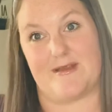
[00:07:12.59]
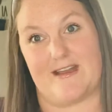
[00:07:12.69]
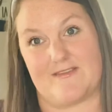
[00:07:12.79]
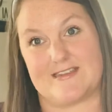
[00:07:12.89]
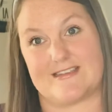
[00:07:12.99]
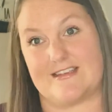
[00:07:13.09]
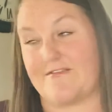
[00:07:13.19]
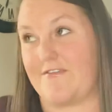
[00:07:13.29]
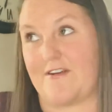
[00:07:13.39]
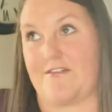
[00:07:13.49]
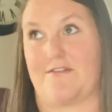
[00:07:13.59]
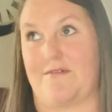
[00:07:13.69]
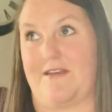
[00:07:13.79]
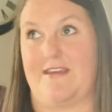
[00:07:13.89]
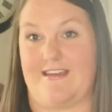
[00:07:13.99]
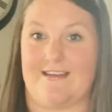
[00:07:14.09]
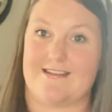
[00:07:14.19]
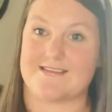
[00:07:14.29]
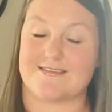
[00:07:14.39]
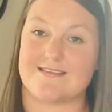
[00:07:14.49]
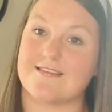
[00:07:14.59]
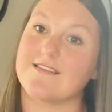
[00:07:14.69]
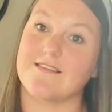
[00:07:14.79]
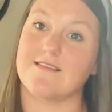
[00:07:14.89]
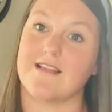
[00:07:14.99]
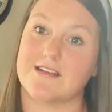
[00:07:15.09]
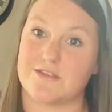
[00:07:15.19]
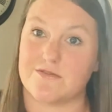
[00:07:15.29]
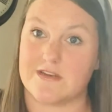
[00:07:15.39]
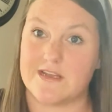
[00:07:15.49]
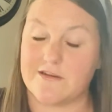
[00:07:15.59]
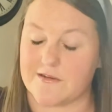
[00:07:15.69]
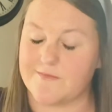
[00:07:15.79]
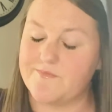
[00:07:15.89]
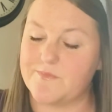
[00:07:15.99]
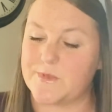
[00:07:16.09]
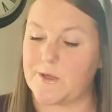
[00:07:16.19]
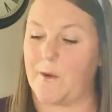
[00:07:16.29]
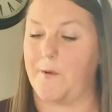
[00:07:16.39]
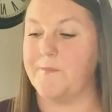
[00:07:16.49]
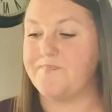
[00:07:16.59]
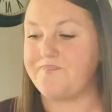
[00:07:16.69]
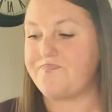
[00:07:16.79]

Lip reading: Obviously, the farther away he is, the less you can hear him. So